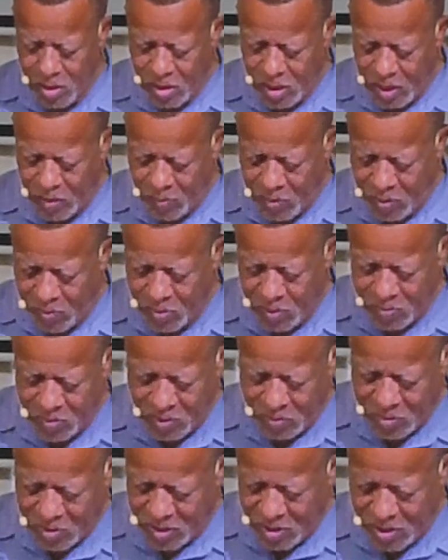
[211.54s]
Um, I'm, I'm,
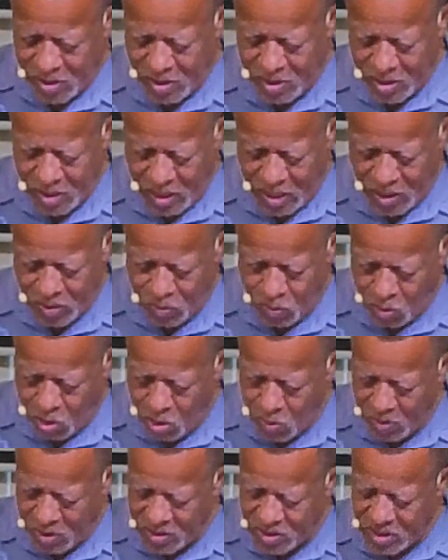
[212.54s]
I'm, uh, i know I
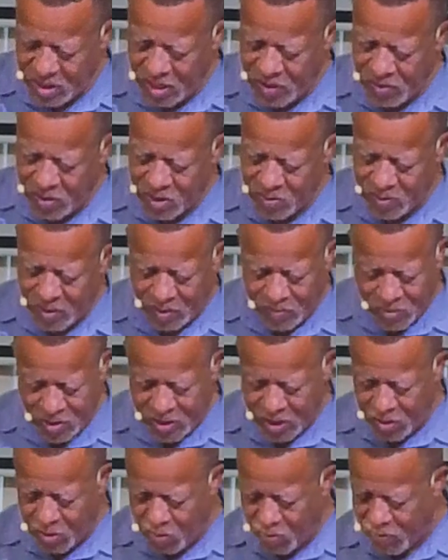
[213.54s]
always say this, but I'm going to
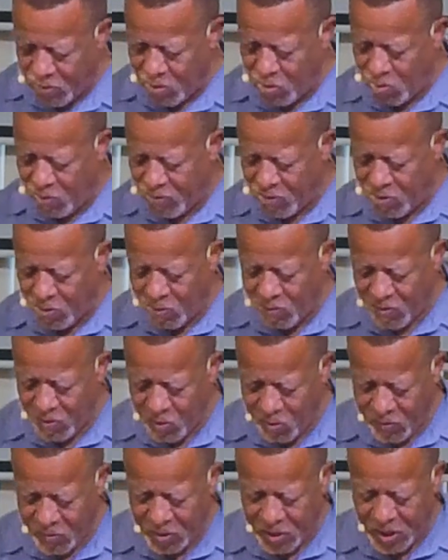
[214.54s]
say it over and over and over and
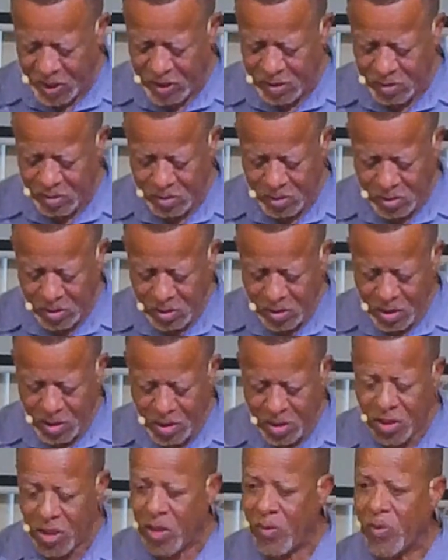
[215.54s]
over again.
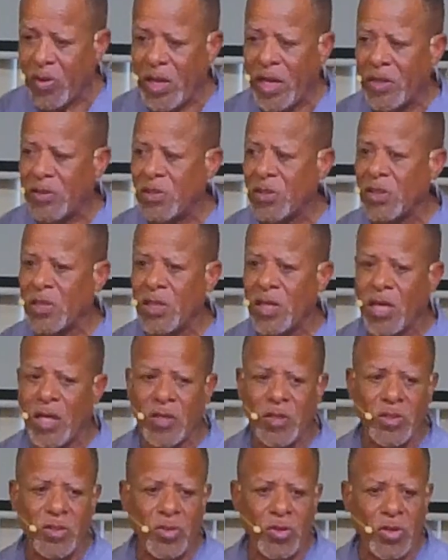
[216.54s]
You come to the house of God,
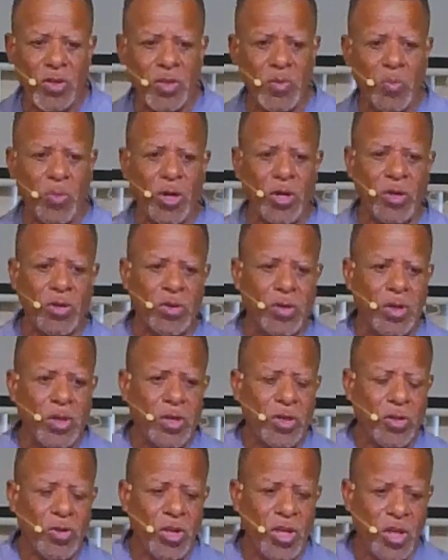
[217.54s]
you need to bring your,
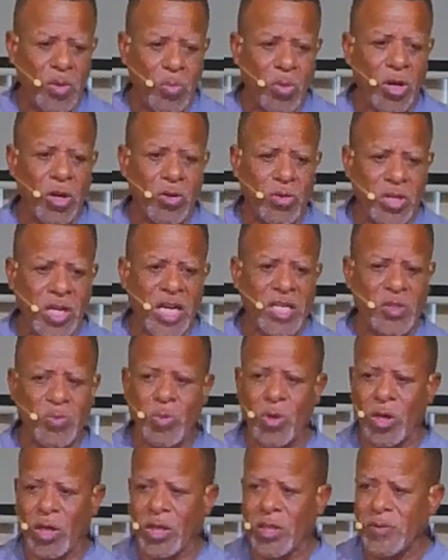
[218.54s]
you need to bring your
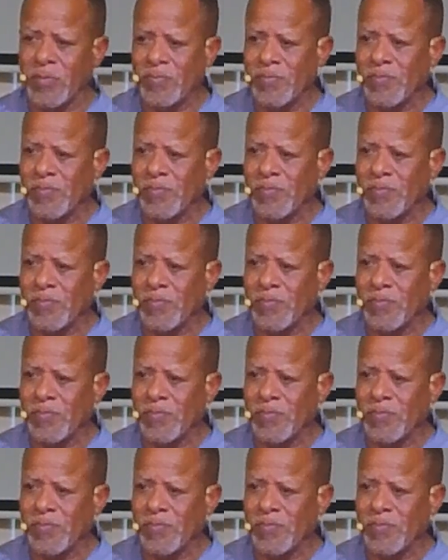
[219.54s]
textbook.